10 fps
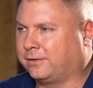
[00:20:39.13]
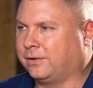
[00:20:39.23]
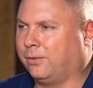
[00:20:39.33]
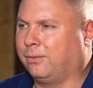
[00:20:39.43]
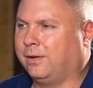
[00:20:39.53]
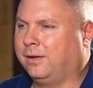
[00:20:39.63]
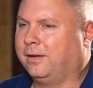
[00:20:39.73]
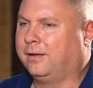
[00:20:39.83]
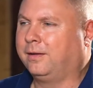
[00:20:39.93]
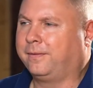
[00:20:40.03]
So
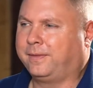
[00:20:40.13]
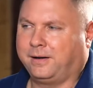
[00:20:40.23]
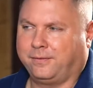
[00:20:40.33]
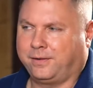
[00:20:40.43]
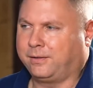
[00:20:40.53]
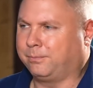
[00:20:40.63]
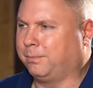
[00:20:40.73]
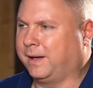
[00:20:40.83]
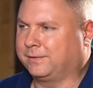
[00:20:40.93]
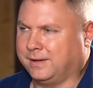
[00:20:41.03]
they're
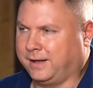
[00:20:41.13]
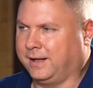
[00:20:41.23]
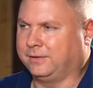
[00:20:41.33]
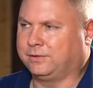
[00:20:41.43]
mixing that in.